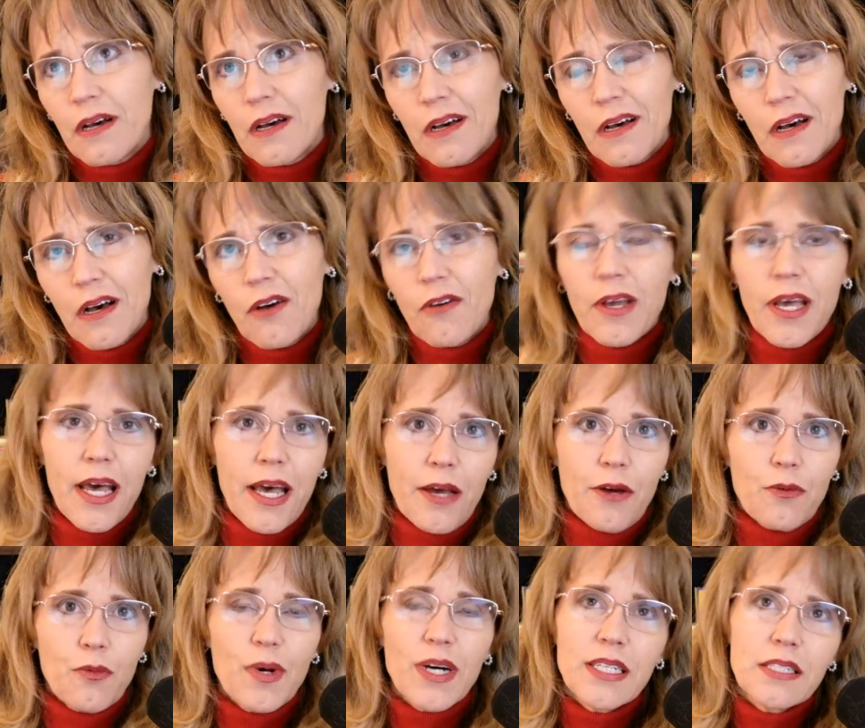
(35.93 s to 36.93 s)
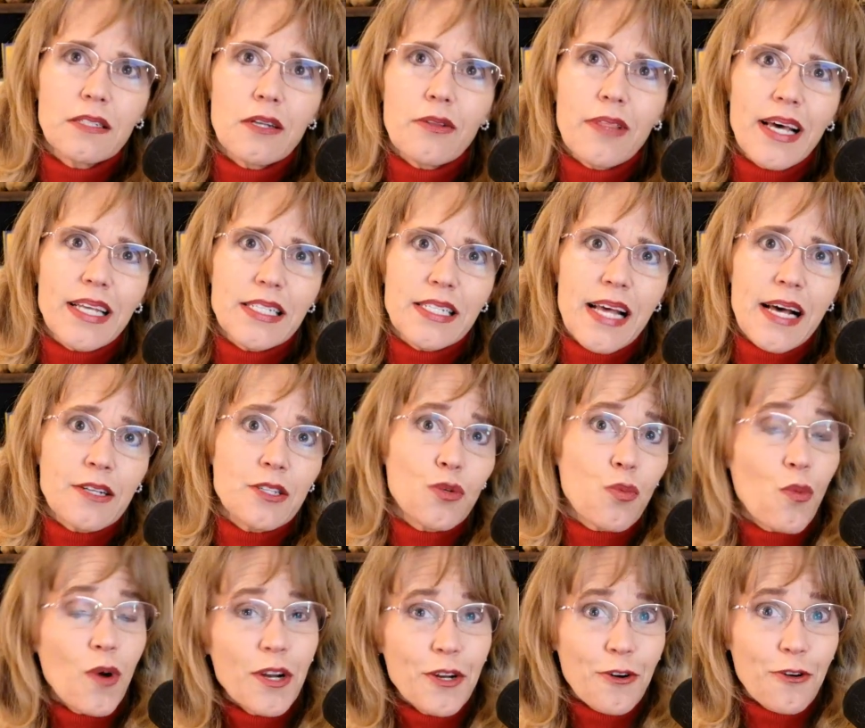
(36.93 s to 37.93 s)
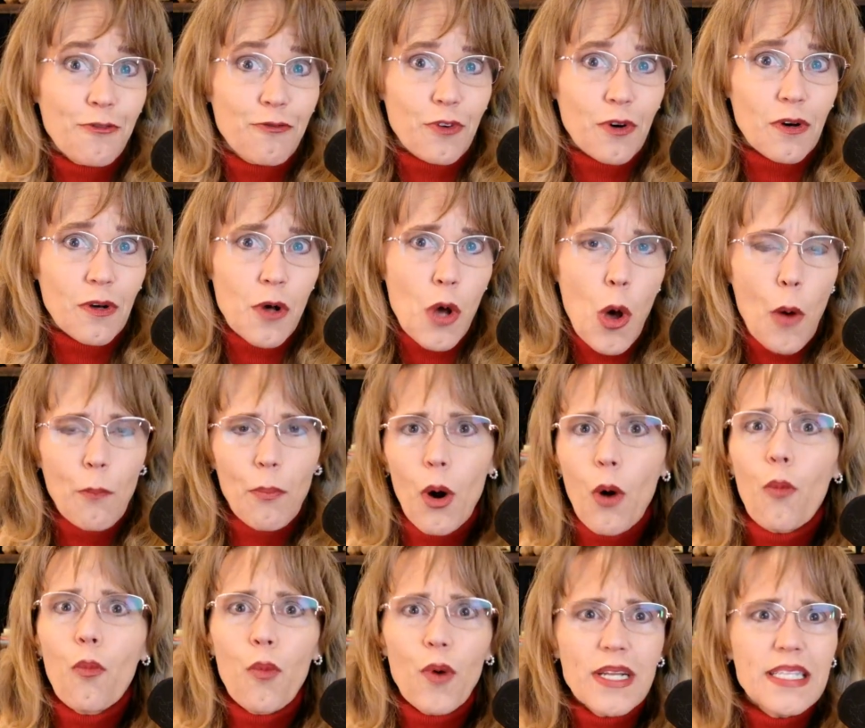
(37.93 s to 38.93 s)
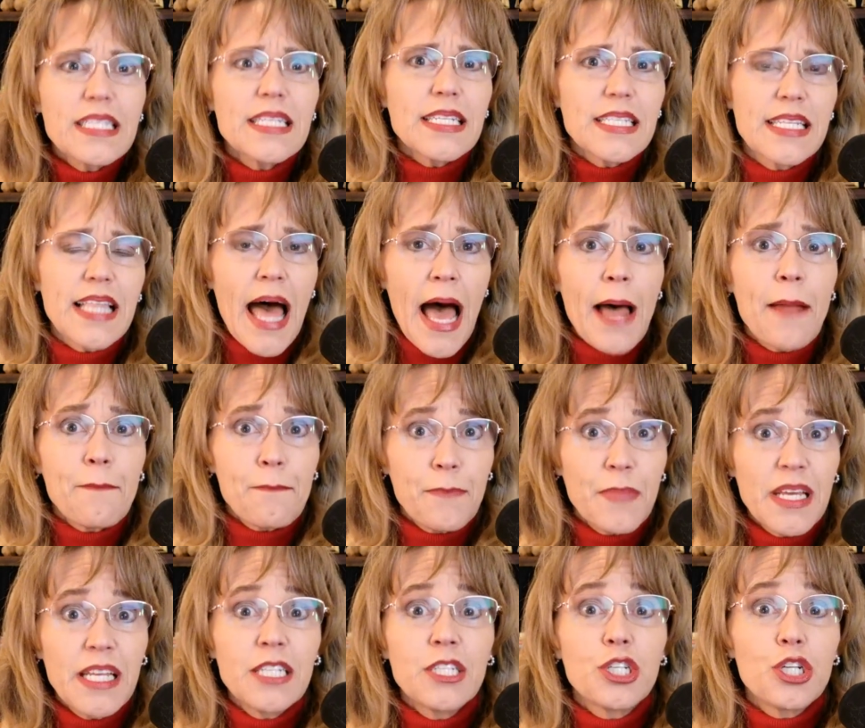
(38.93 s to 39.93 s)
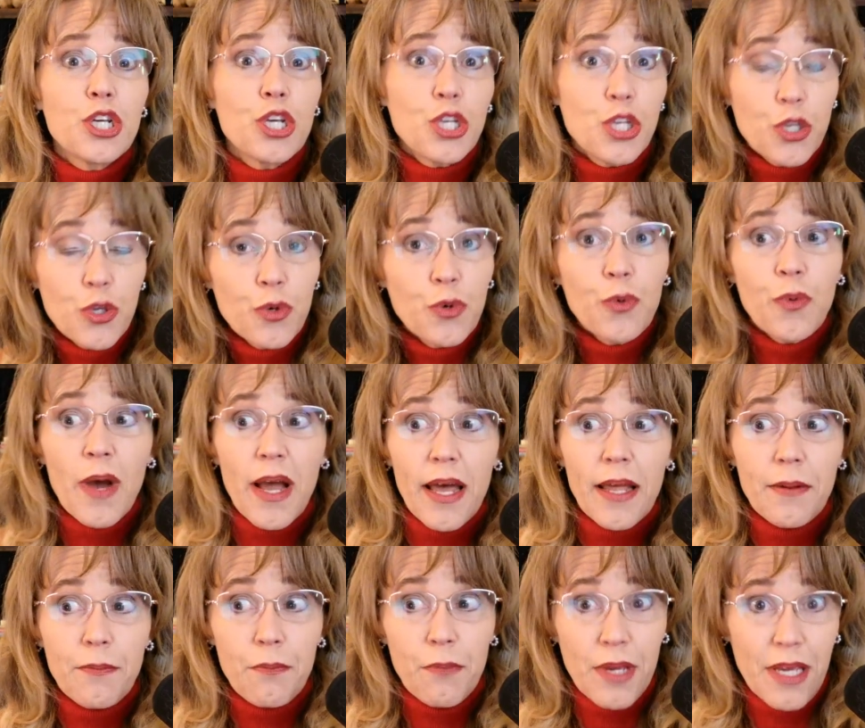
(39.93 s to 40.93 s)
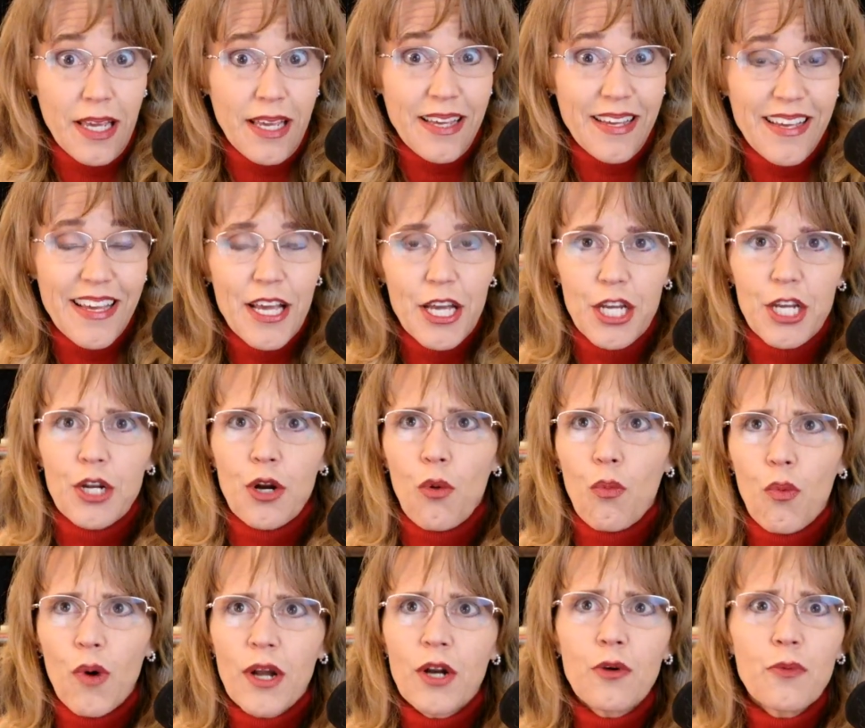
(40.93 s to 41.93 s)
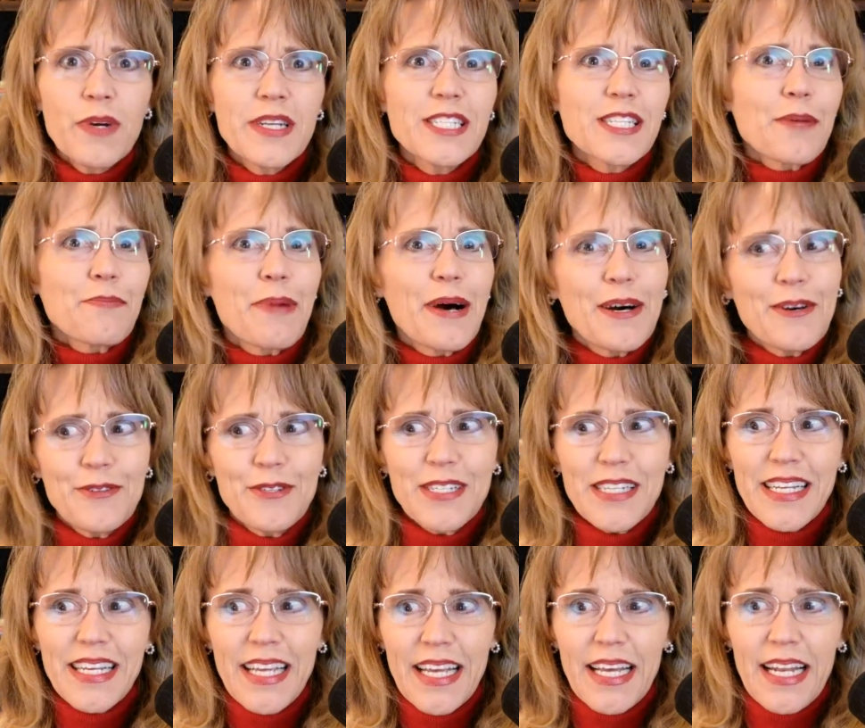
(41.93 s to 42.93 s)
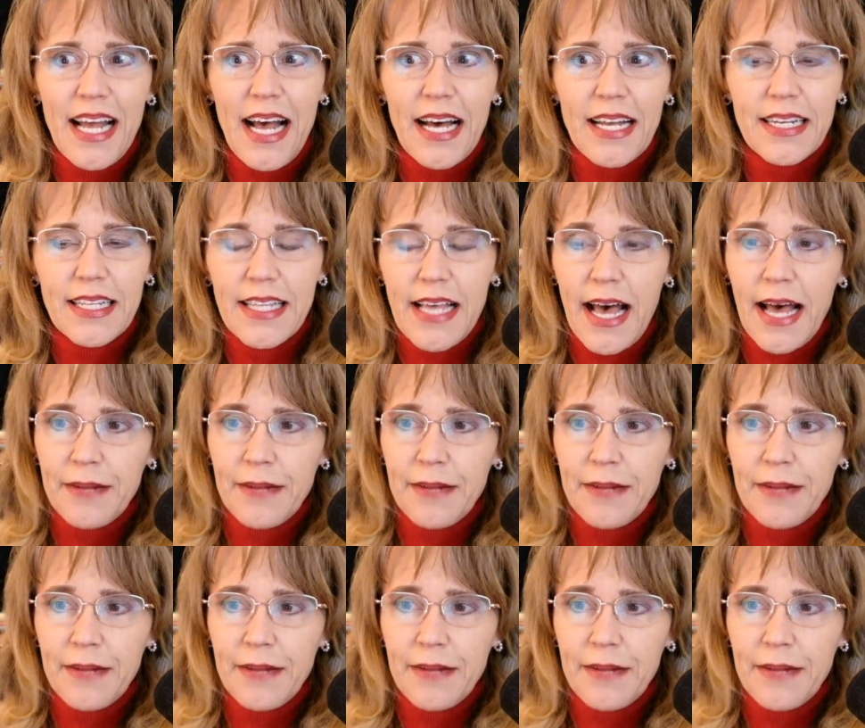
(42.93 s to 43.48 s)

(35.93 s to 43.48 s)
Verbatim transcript: Okay, well, so that sounds wonderful, but what does that mean to you and me? You know, what are we supposed to get out of that?